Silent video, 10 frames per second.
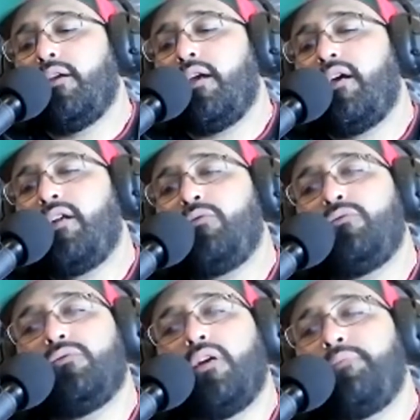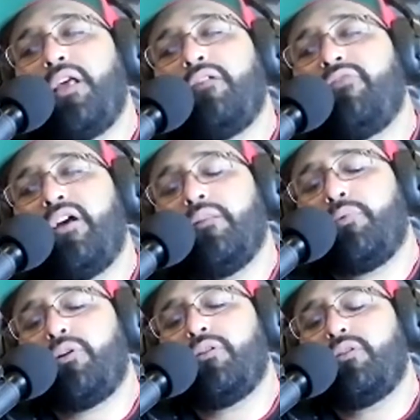I'm not a violent
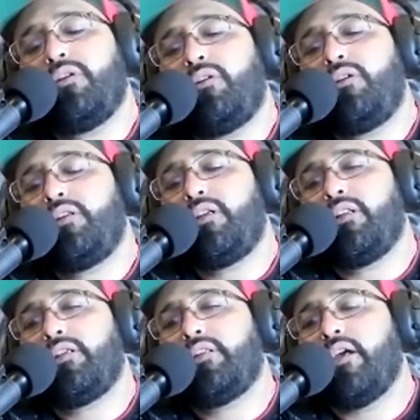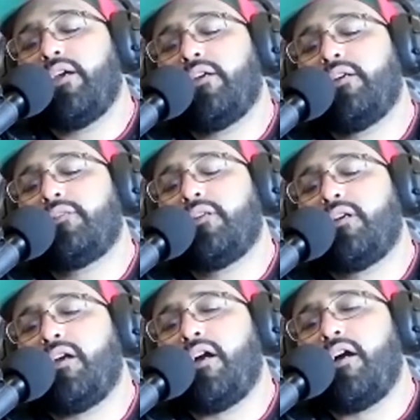person or anything like that.
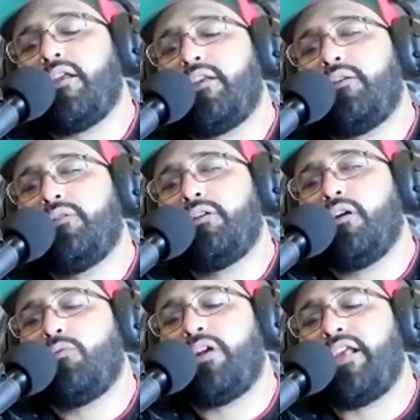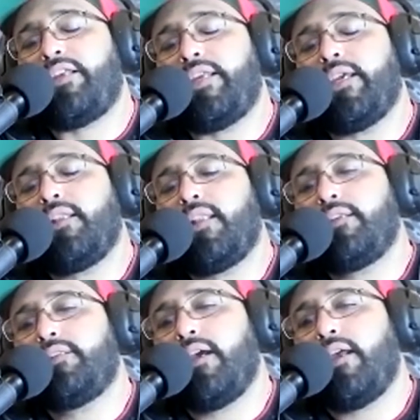When I get
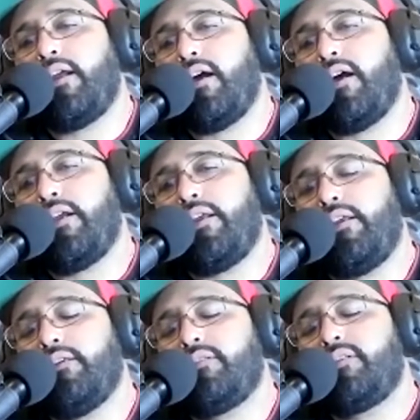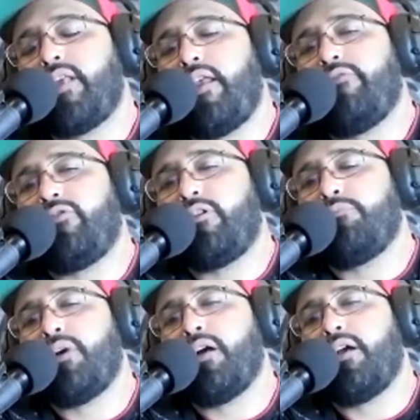like that, I savor
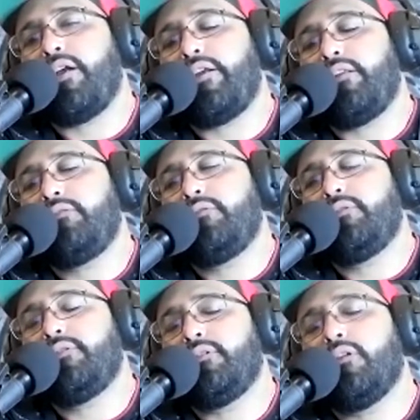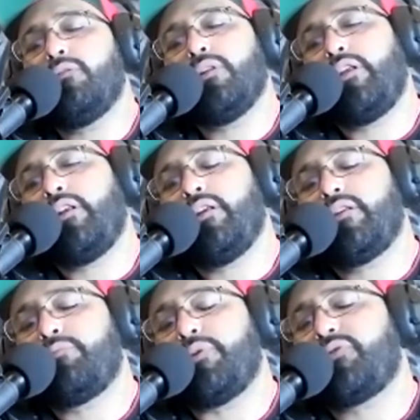my
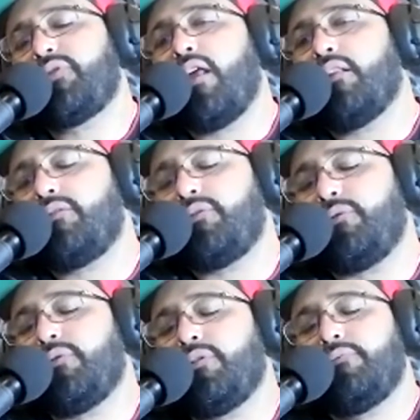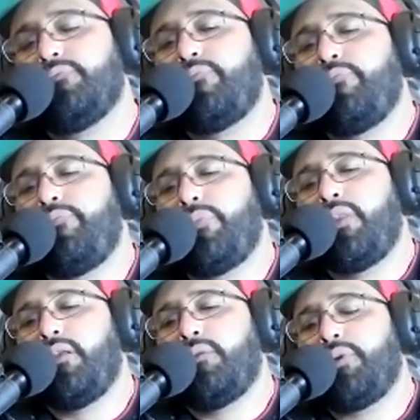loneliness, my solitude,
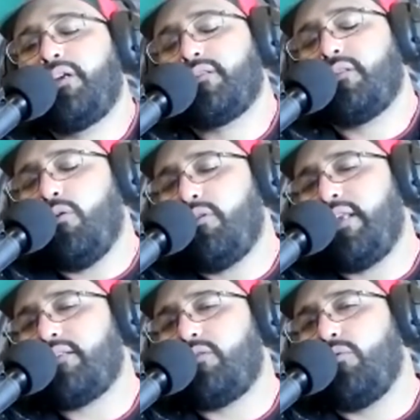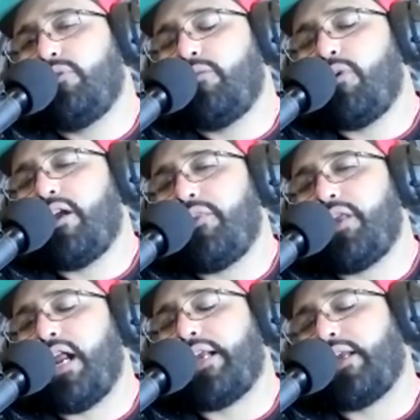because that's the only way
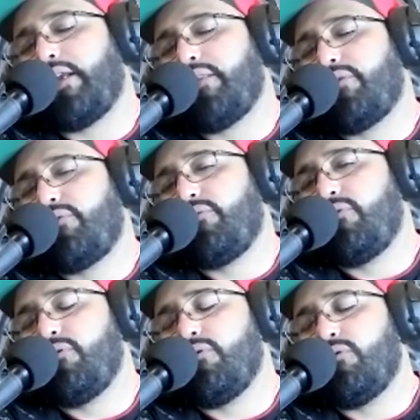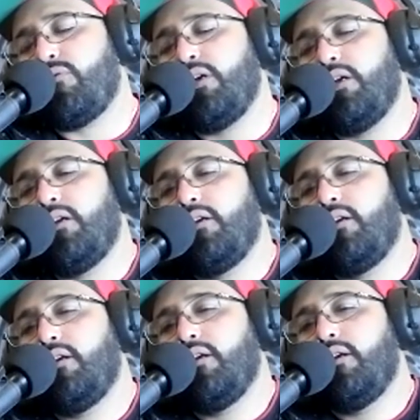that I can get through
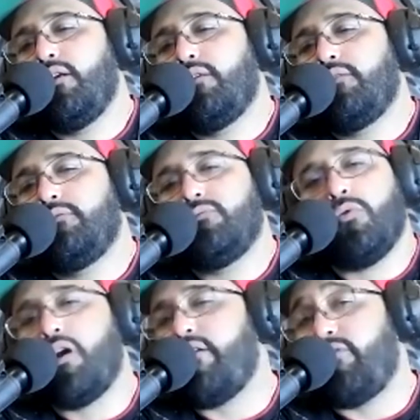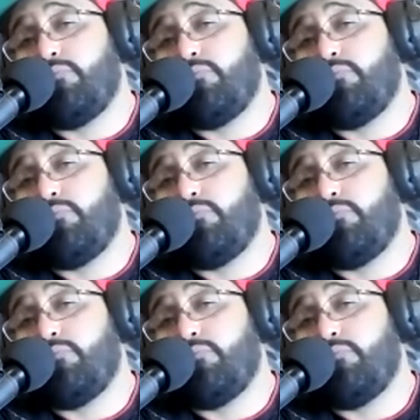whatever